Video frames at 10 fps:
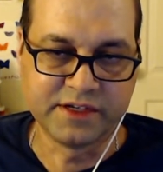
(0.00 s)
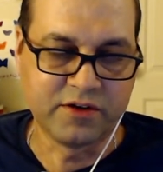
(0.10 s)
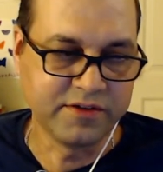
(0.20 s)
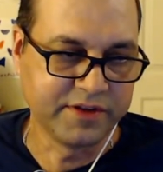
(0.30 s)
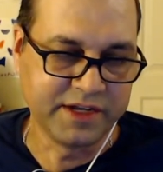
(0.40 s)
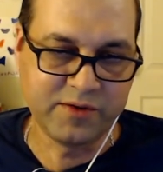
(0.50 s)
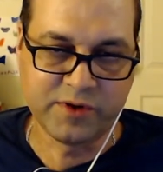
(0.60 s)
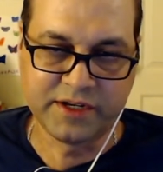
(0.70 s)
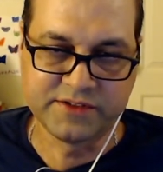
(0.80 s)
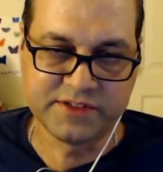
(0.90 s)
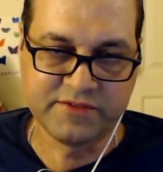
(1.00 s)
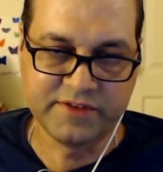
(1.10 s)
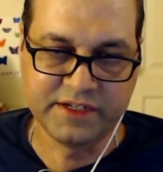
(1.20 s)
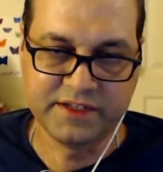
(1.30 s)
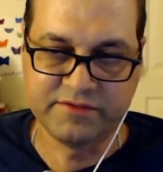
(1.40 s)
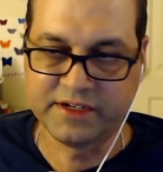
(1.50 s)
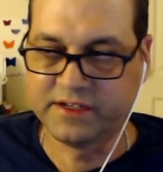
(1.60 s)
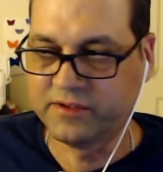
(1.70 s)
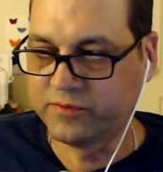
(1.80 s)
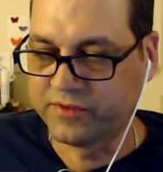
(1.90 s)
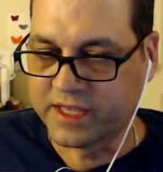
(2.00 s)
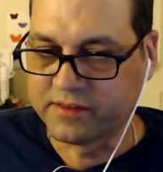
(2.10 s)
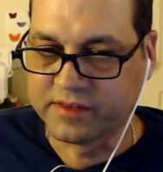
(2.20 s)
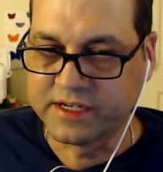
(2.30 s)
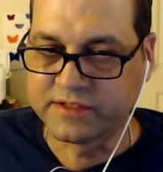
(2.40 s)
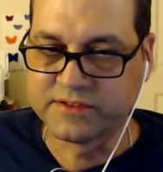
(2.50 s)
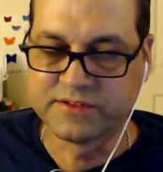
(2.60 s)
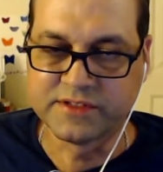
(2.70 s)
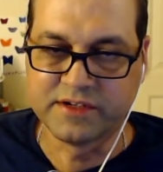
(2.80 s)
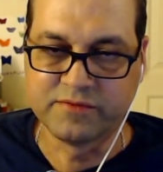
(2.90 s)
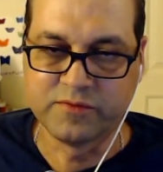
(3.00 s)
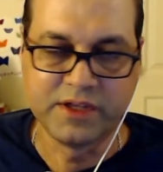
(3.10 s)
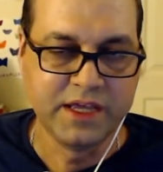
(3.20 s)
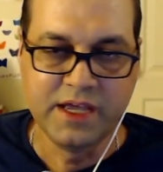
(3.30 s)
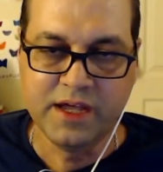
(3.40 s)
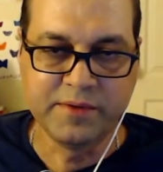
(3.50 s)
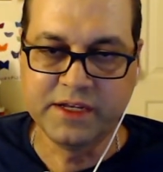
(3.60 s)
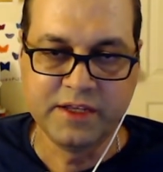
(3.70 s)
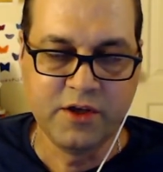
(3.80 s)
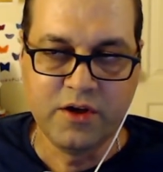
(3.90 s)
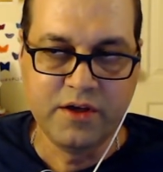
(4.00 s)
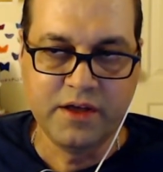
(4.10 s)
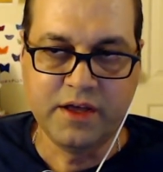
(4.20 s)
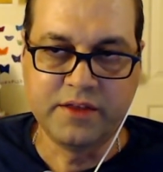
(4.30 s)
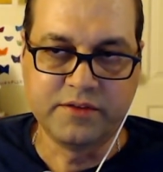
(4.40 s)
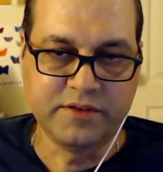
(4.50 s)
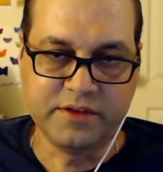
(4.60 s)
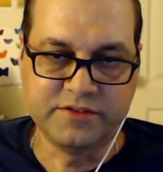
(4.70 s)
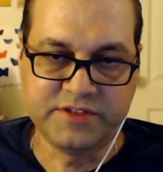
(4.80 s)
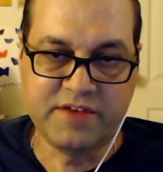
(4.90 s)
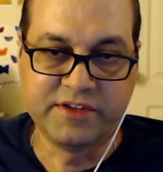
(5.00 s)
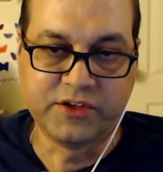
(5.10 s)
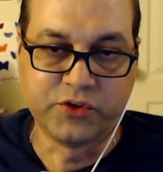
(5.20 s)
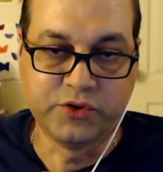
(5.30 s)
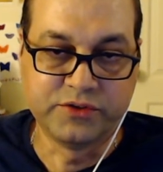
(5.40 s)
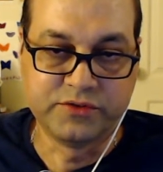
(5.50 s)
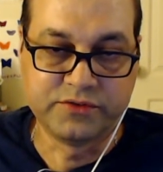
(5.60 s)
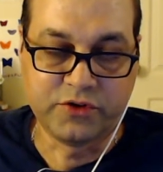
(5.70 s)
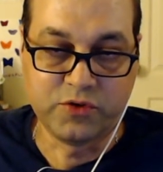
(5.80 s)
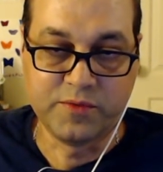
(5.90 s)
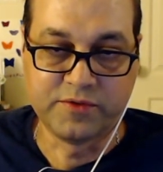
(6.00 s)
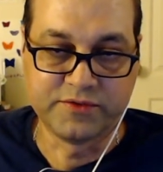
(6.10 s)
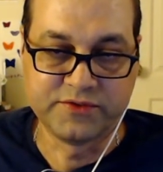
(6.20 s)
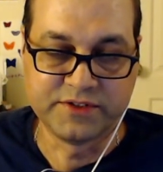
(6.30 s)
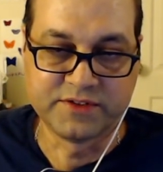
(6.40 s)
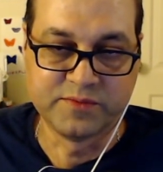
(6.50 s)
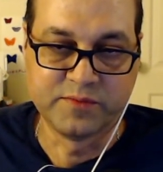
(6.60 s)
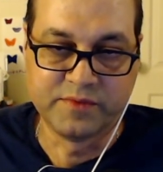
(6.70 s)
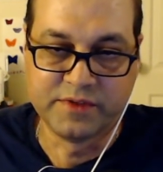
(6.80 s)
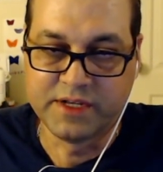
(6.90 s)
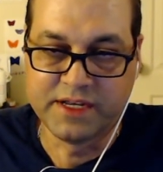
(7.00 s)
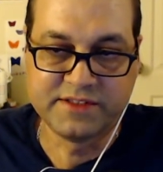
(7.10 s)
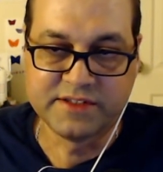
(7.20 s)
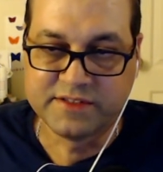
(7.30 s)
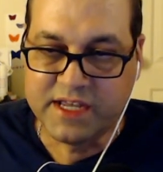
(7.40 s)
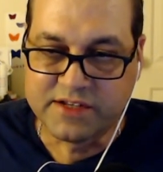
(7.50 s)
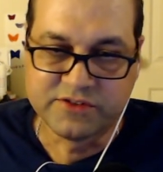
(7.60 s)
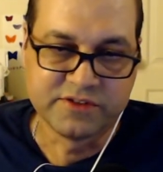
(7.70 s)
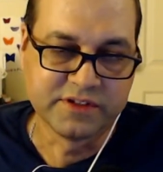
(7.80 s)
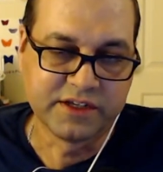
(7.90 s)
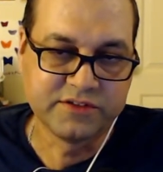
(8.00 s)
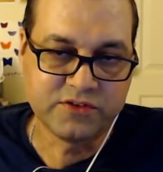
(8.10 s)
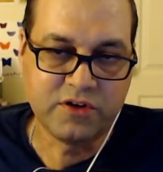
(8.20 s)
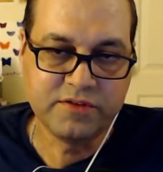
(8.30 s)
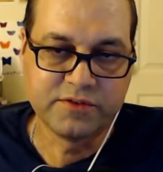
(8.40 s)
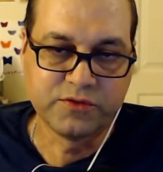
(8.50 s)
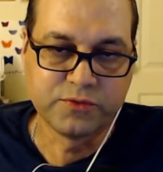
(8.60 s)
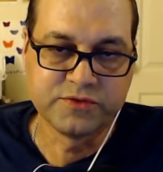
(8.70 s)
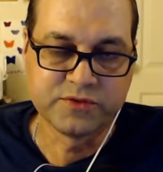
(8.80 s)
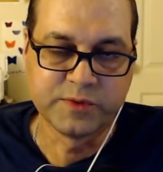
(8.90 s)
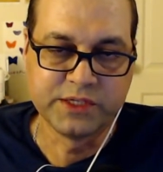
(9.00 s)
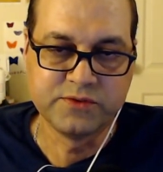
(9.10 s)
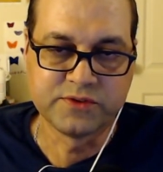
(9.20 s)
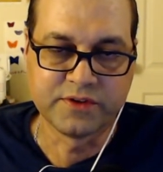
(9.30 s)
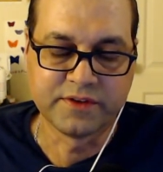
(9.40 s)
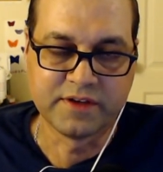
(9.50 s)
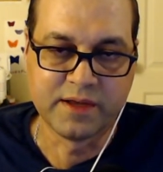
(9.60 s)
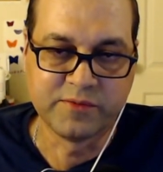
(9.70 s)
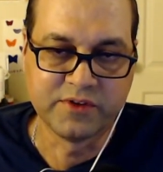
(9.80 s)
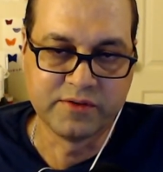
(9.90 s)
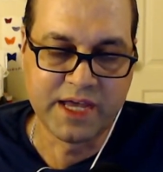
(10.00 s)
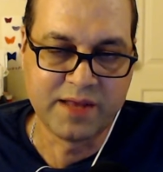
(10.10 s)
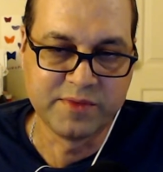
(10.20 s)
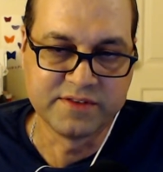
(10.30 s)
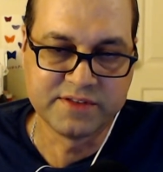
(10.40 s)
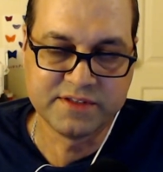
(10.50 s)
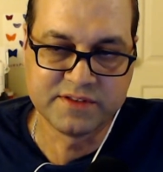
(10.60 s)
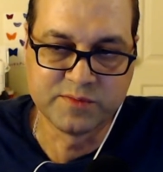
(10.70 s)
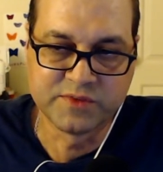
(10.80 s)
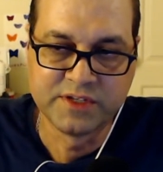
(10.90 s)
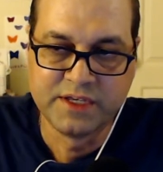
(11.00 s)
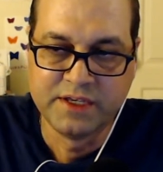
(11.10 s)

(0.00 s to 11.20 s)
Like all of the networking stuff I did, if I could do it with that Linux instead of, I mean, just having a good terminal system and SSH and like just all of the tools that we use all the time to admin systems.